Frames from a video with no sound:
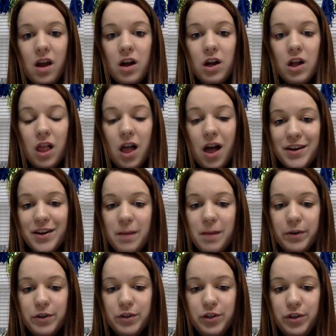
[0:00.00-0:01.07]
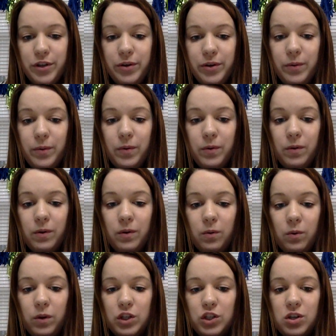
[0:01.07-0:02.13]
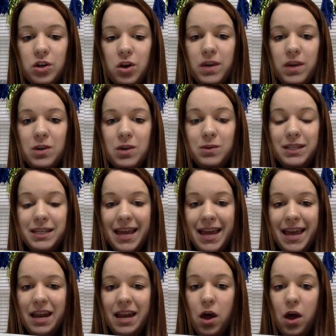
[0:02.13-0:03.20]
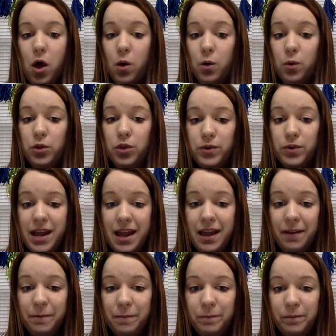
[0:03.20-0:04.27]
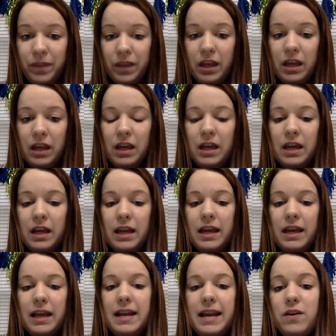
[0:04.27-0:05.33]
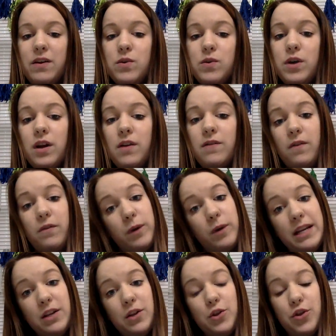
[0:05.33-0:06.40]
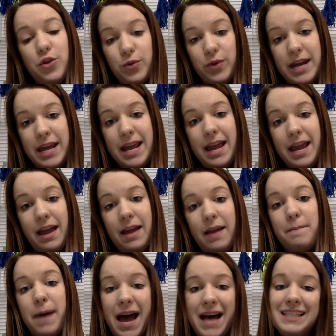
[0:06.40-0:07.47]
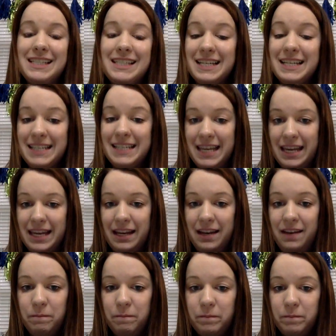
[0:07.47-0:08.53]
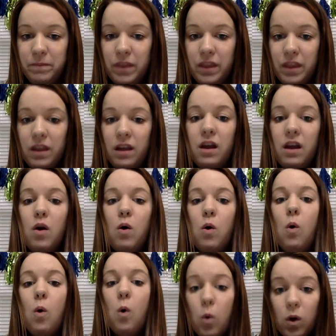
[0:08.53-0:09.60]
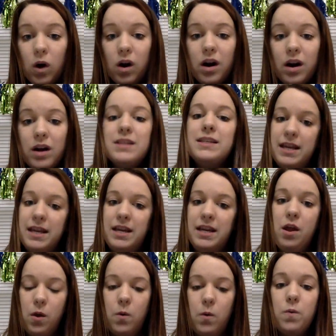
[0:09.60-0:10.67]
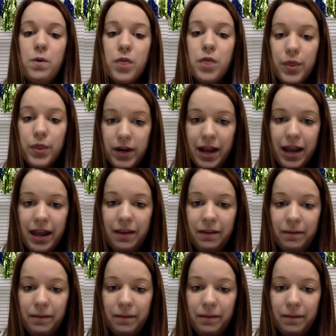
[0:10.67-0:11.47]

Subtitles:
Clock number 2 was showing you 10:03. Now you can have written 3 past 10 or 10:03.